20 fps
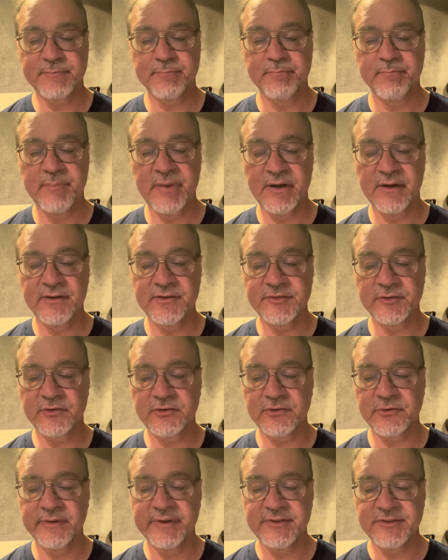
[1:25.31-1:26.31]
bugs, or
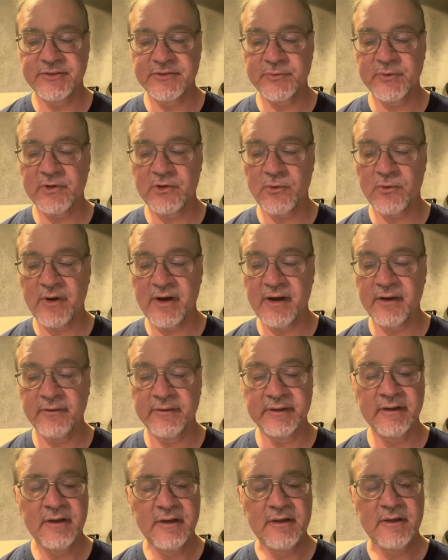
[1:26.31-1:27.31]
creatures
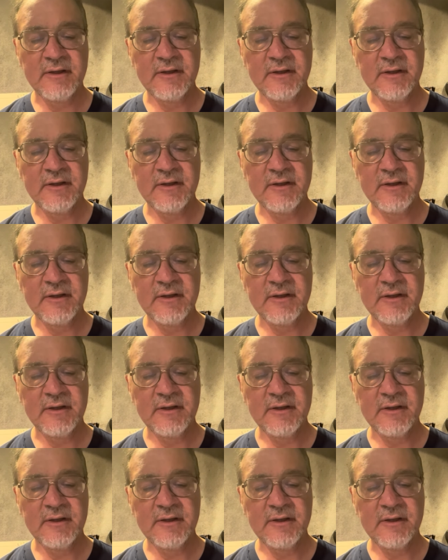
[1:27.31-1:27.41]
requiring